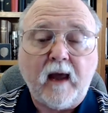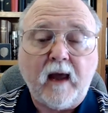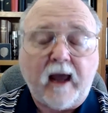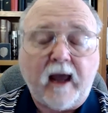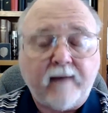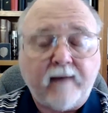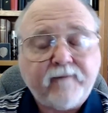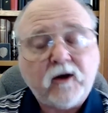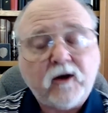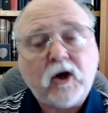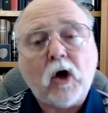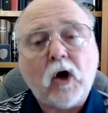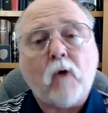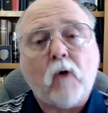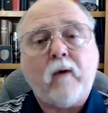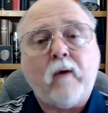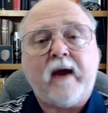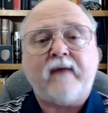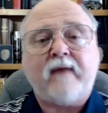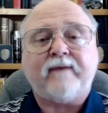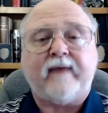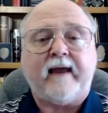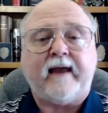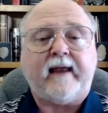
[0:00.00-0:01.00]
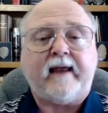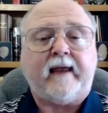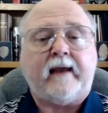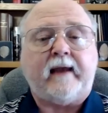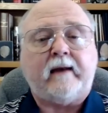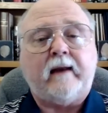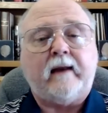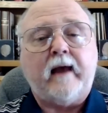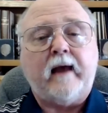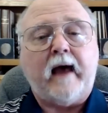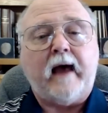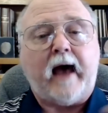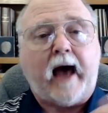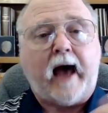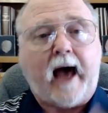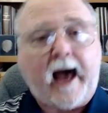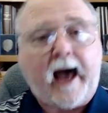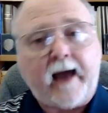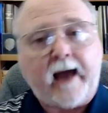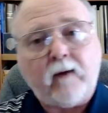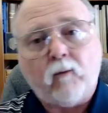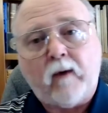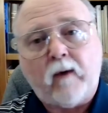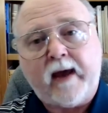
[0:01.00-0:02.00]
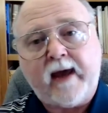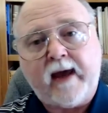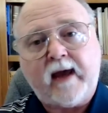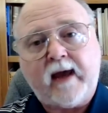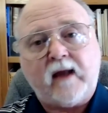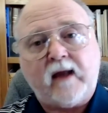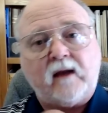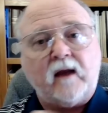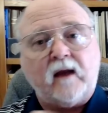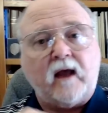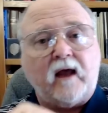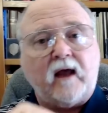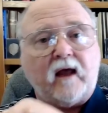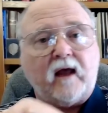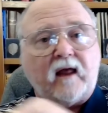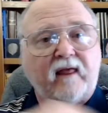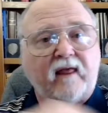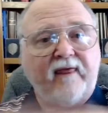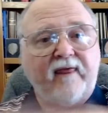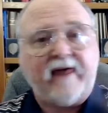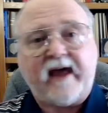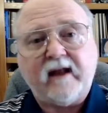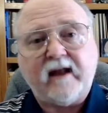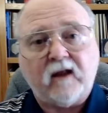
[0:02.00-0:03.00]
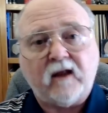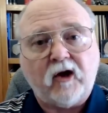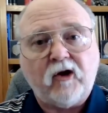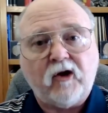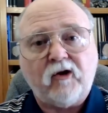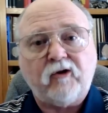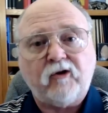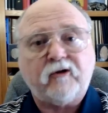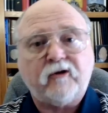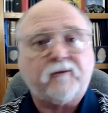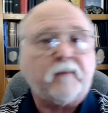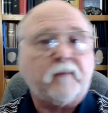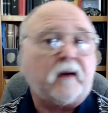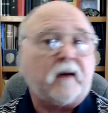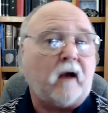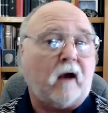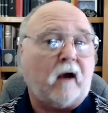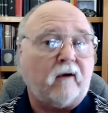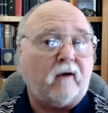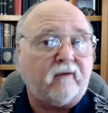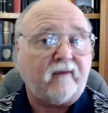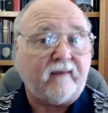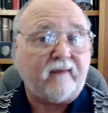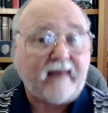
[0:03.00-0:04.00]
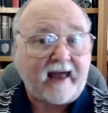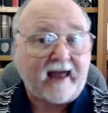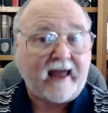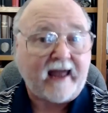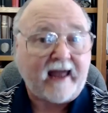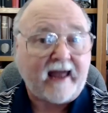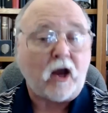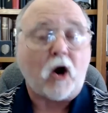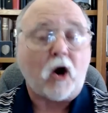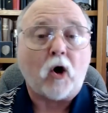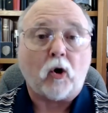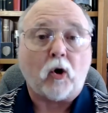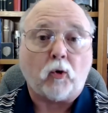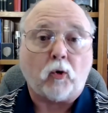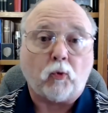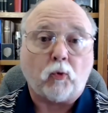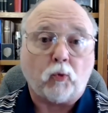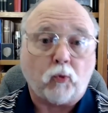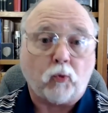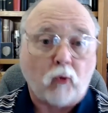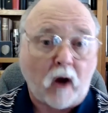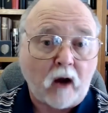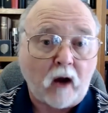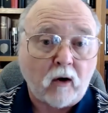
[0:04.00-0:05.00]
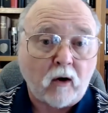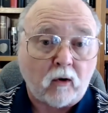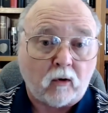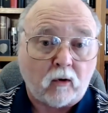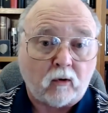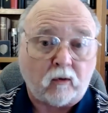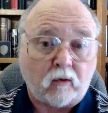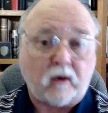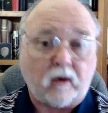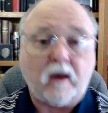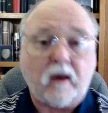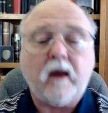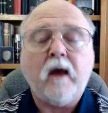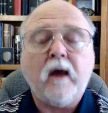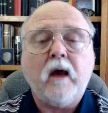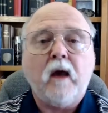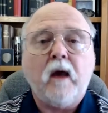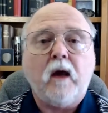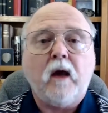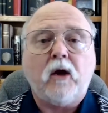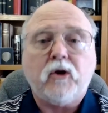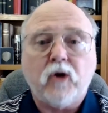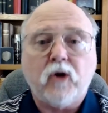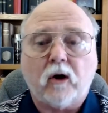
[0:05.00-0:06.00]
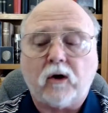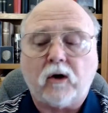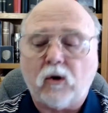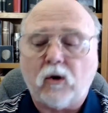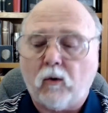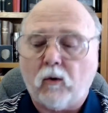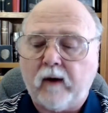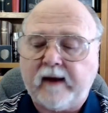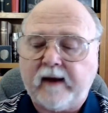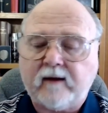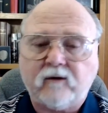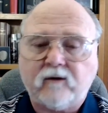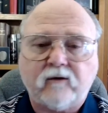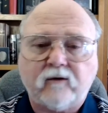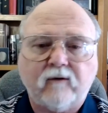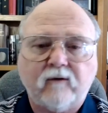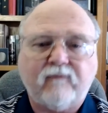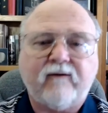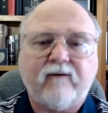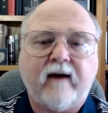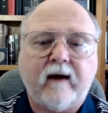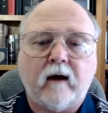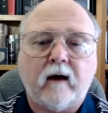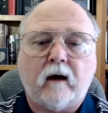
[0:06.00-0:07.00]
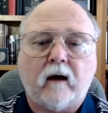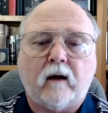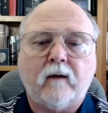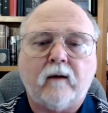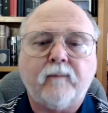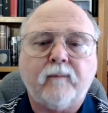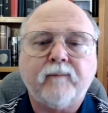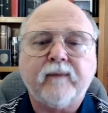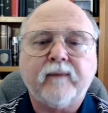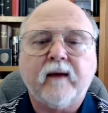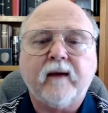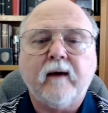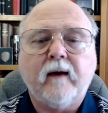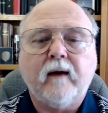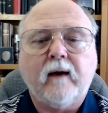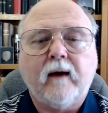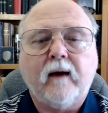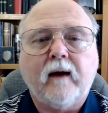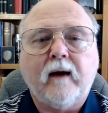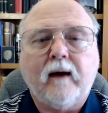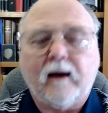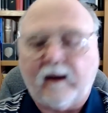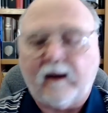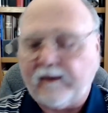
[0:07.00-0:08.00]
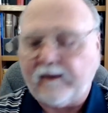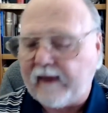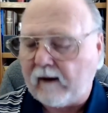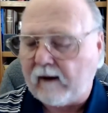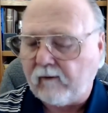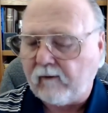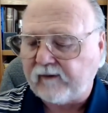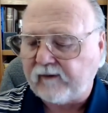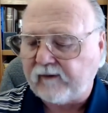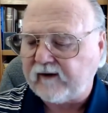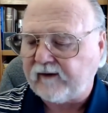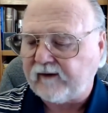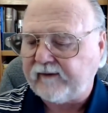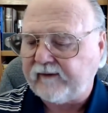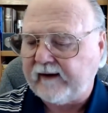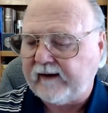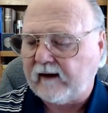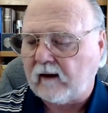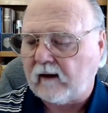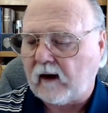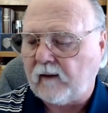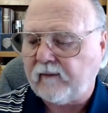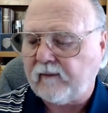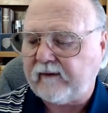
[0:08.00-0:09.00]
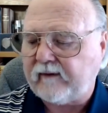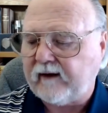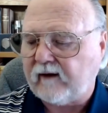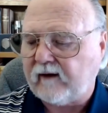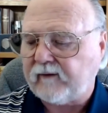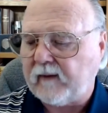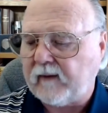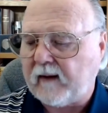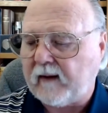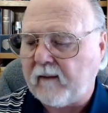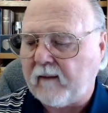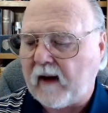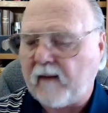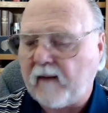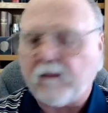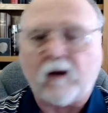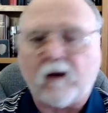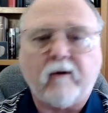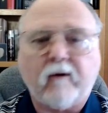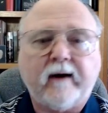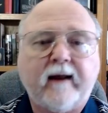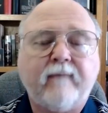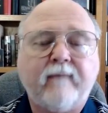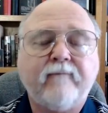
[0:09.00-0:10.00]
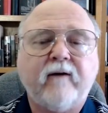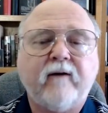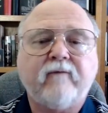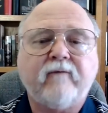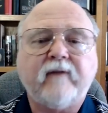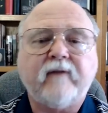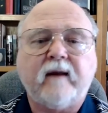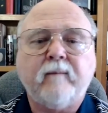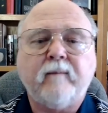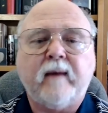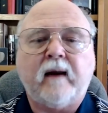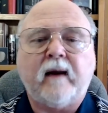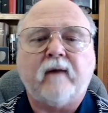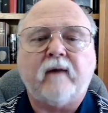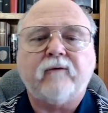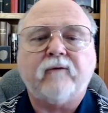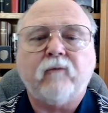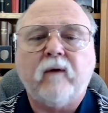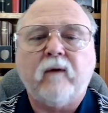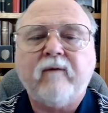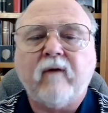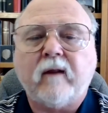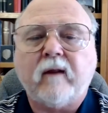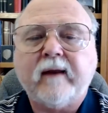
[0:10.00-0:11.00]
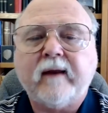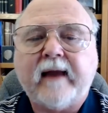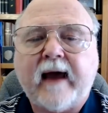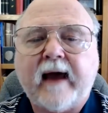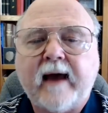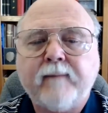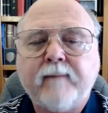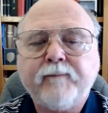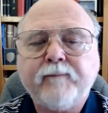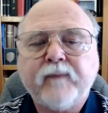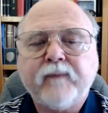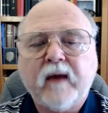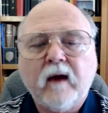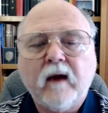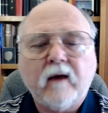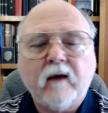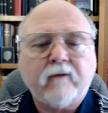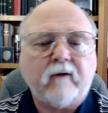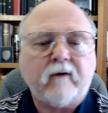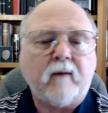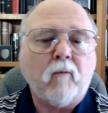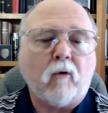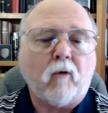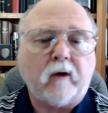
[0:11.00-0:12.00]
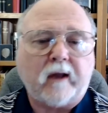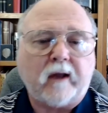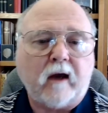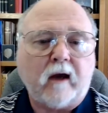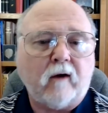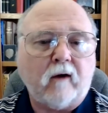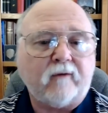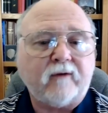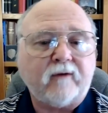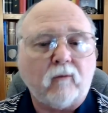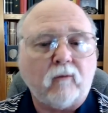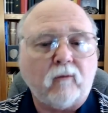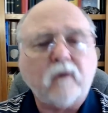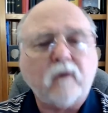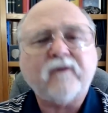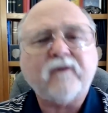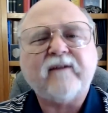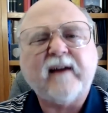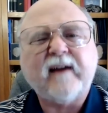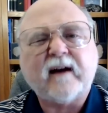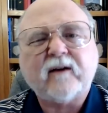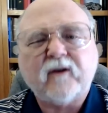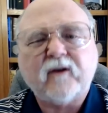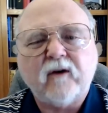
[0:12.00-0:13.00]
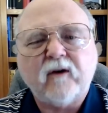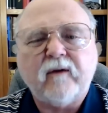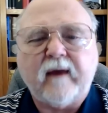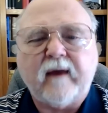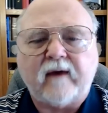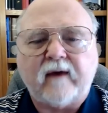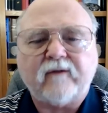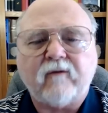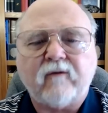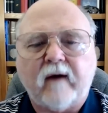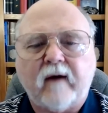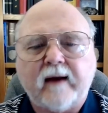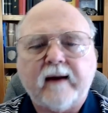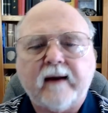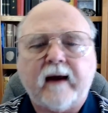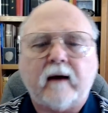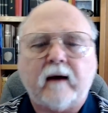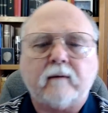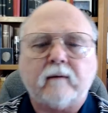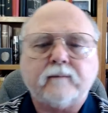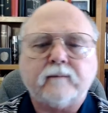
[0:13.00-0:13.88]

If you go in thinking, I win, they lose because they are wrong, you're going to fail. That was just the alarm that tells me I'm already at 15 minutes. We've only got 3 more to go, so we'll stick to this right now.